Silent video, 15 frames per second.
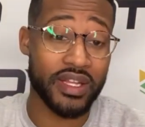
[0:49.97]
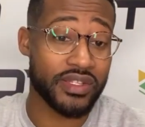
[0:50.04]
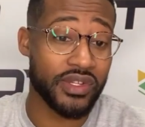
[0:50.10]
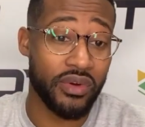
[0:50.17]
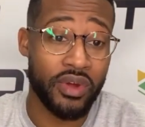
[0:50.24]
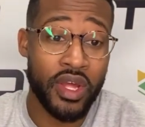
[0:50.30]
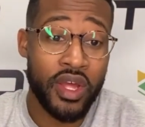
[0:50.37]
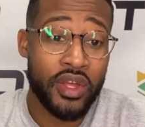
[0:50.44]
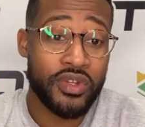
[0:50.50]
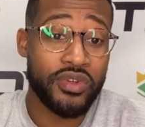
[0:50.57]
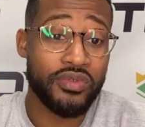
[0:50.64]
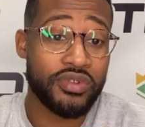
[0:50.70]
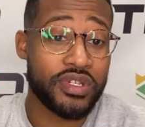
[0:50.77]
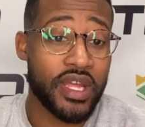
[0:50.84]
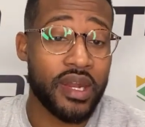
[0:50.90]
So
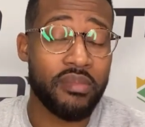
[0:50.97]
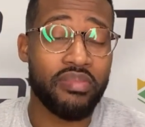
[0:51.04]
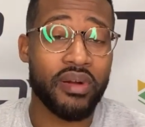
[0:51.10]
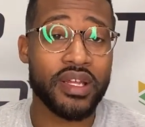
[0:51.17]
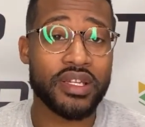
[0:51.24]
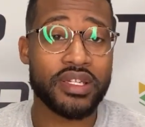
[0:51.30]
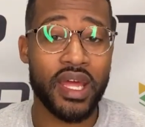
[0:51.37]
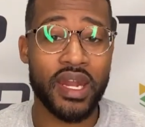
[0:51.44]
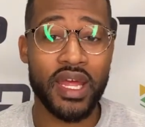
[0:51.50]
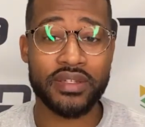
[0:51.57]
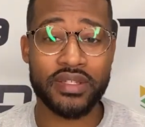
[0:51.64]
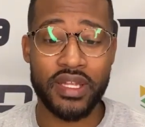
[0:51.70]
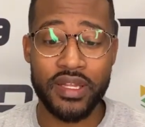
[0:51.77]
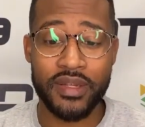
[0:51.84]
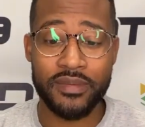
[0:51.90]
huge day to Bryce. Shout out
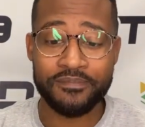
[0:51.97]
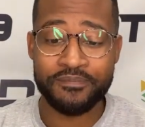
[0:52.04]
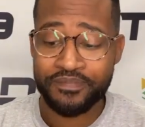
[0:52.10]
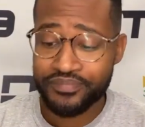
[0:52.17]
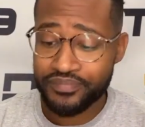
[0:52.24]
to him.